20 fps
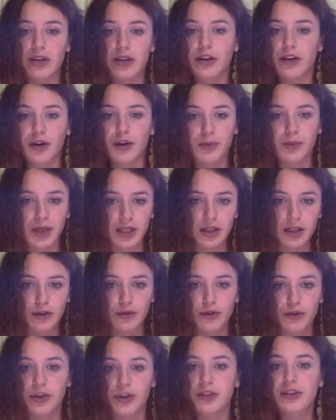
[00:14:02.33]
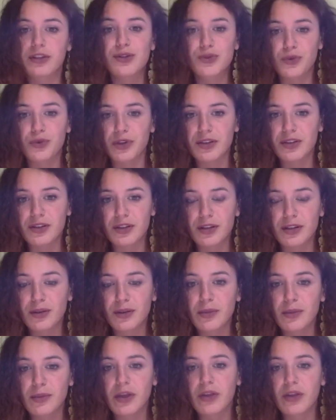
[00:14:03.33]
Armenia for this reason,
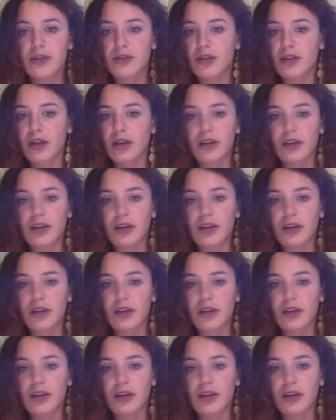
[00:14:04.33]
because they